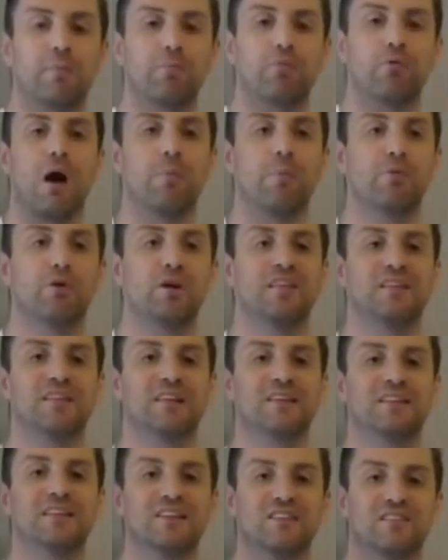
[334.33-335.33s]
a property
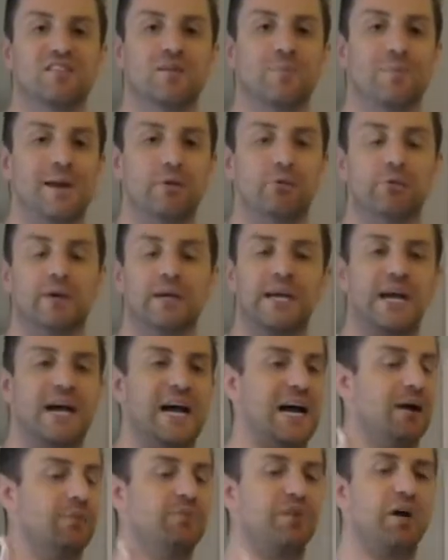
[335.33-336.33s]
that needs to be
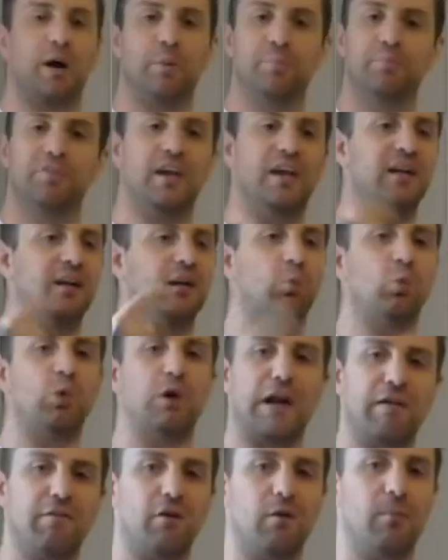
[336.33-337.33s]
rehabbed, updated,
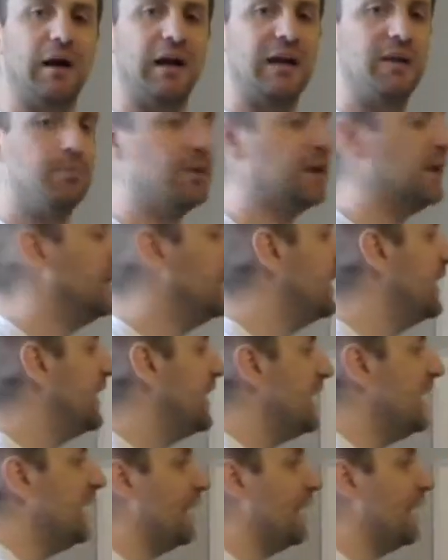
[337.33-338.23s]
whatever it might be.